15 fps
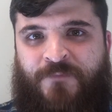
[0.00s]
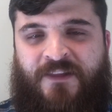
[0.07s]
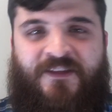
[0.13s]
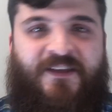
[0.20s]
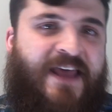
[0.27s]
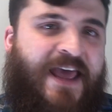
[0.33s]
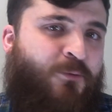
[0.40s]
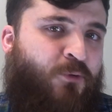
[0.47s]

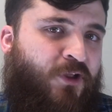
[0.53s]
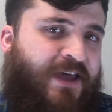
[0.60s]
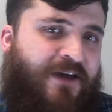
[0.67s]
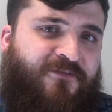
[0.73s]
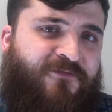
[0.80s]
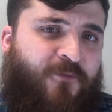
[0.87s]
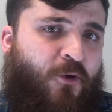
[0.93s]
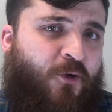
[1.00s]
Today we'll look at
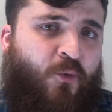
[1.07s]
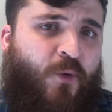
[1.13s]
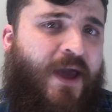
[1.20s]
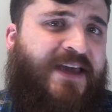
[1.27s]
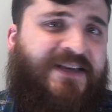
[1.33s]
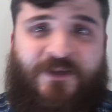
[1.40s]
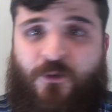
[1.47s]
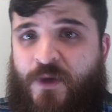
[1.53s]
4
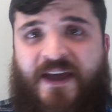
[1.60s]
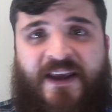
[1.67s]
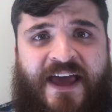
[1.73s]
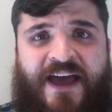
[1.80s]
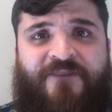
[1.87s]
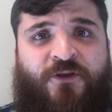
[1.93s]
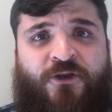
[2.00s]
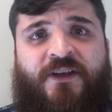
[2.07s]
ways that we can
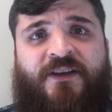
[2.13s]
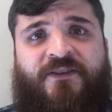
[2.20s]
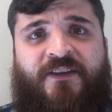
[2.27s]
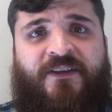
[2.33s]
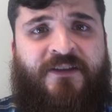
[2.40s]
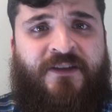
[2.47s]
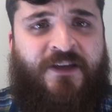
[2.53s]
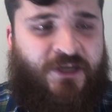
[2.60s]
have
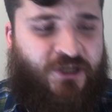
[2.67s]
unity.